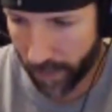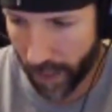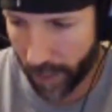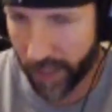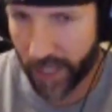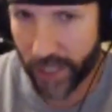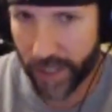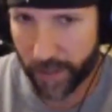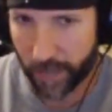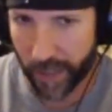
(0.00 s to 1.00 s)

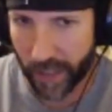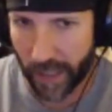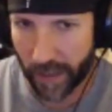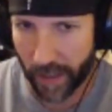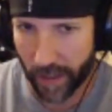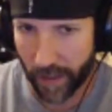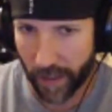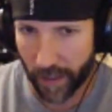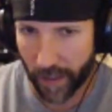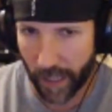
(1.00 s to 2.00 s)
omniscient but not
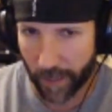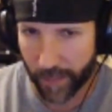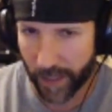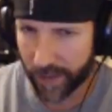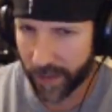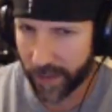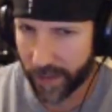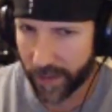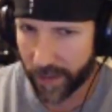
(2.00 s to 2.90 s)
omniscient?